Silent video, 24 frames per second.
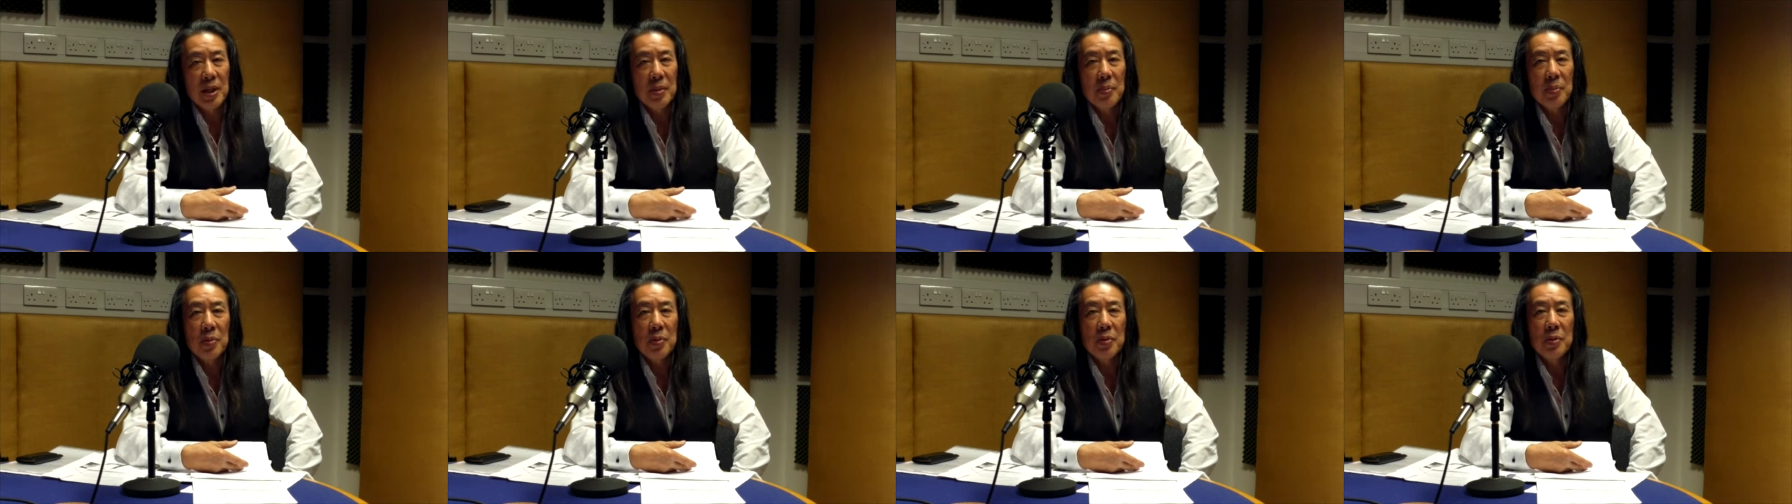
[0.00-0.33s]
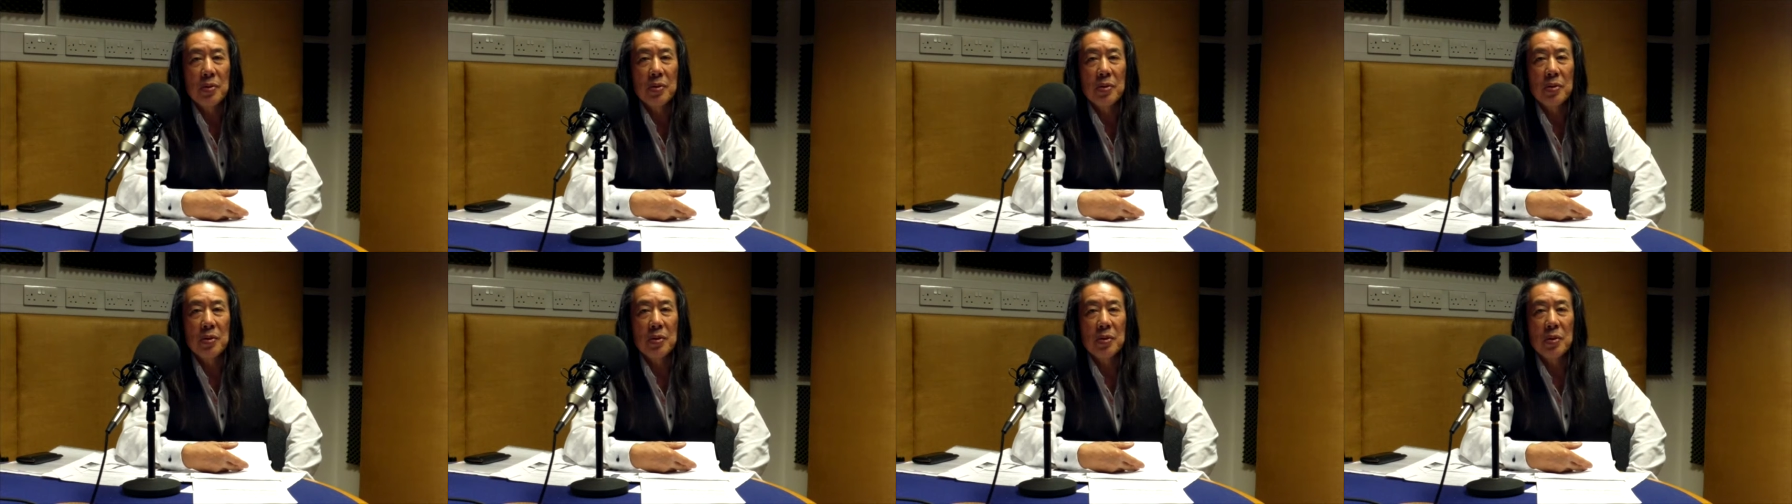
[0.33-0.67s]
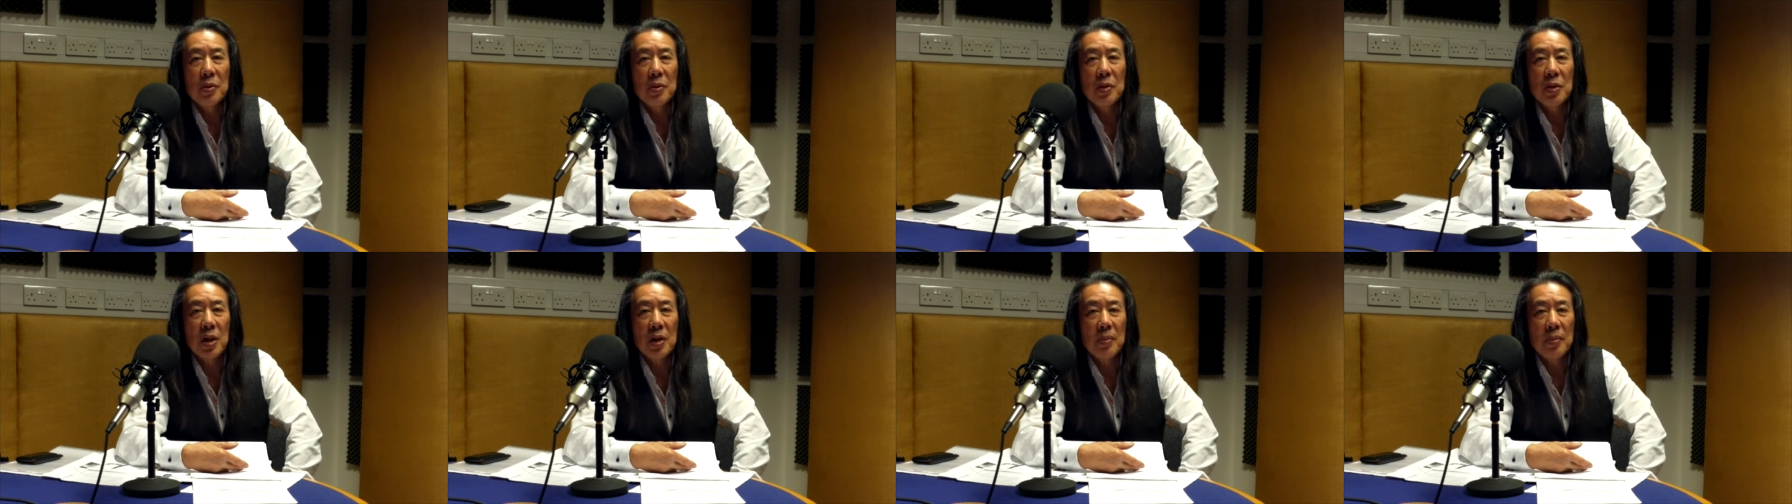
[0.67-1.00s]
people who
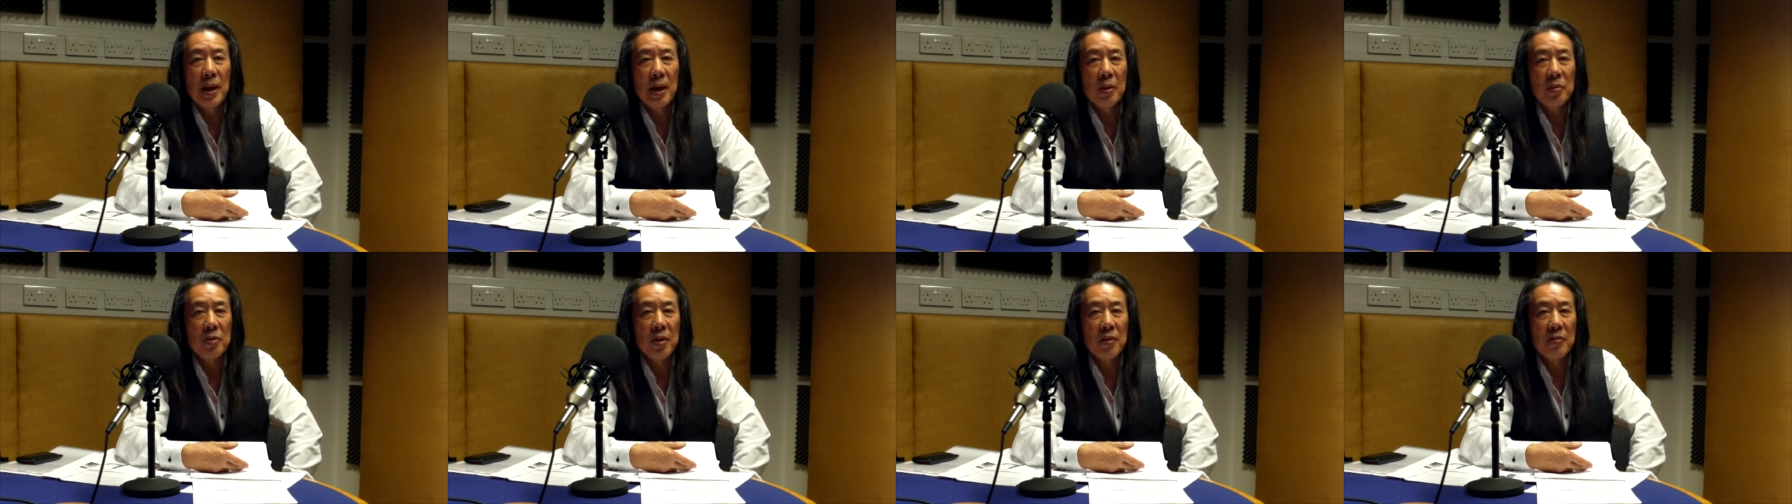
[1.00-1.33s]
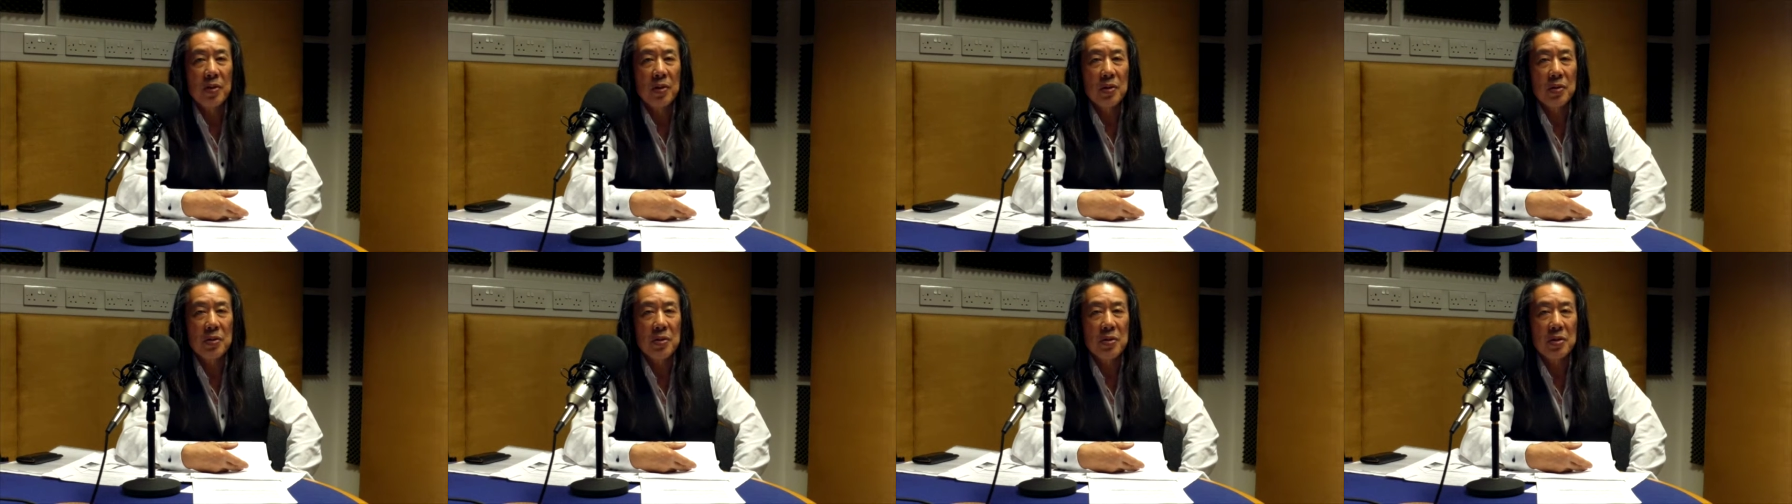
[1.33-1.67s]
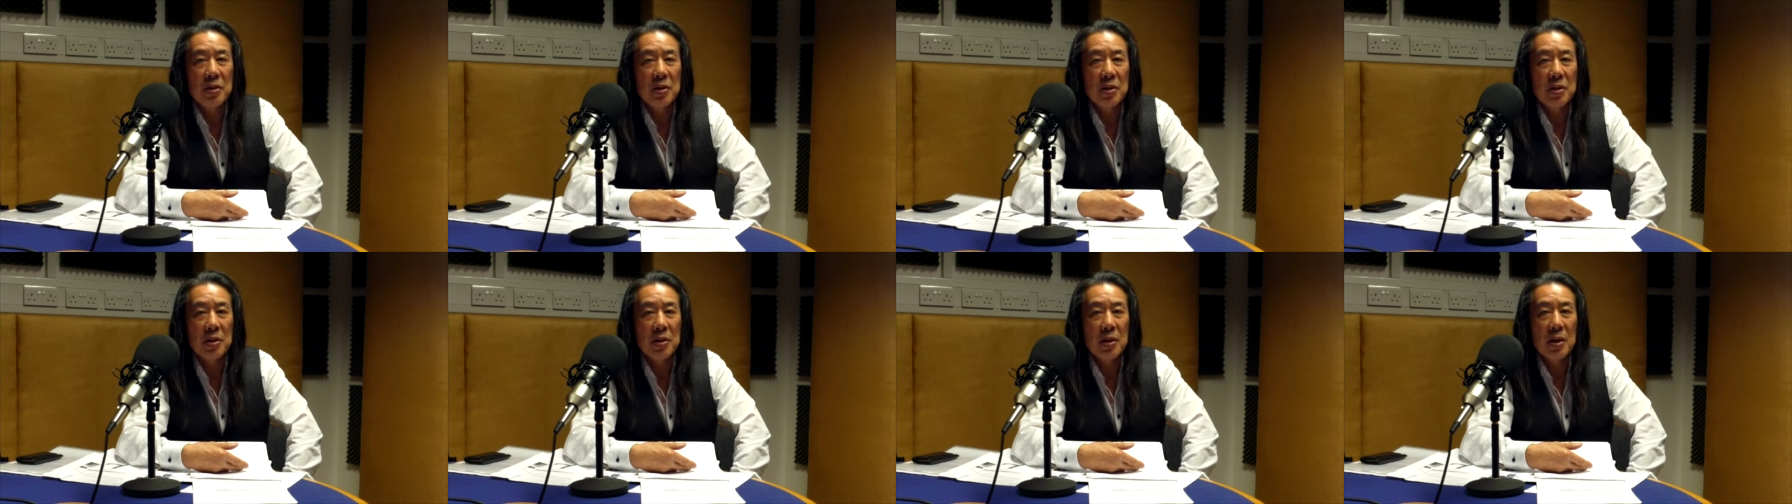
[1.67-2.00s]
talk about
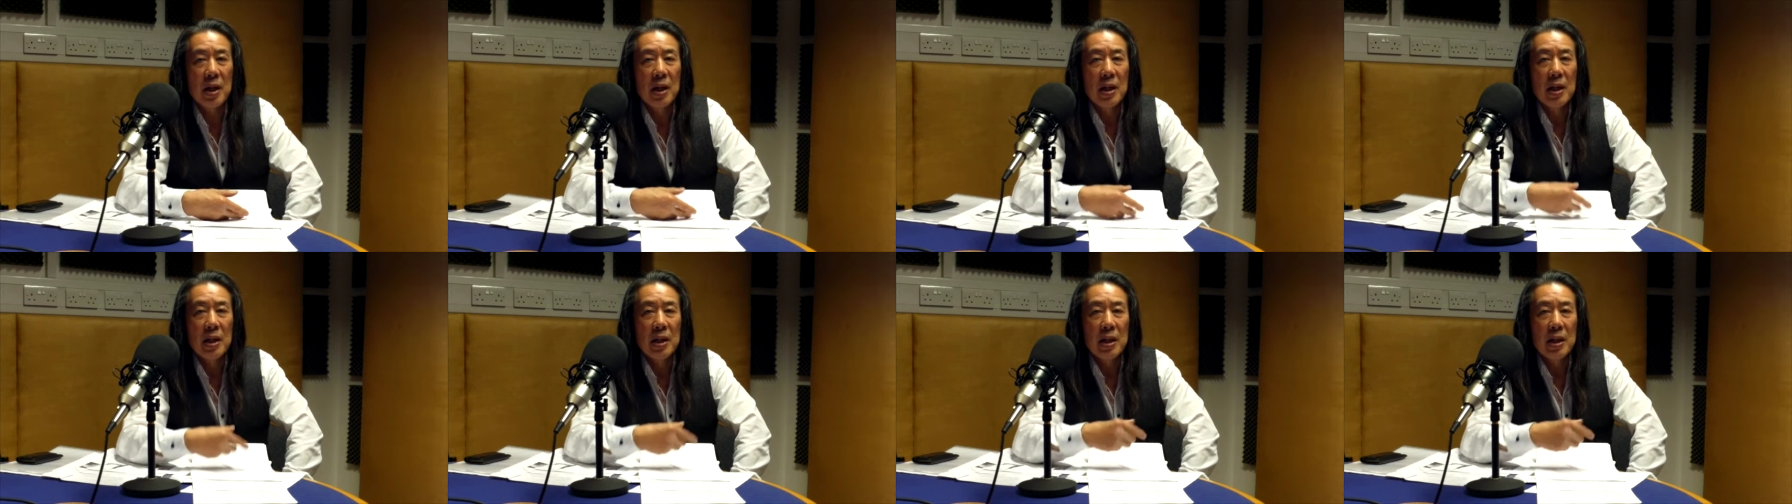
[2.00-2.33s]
revolution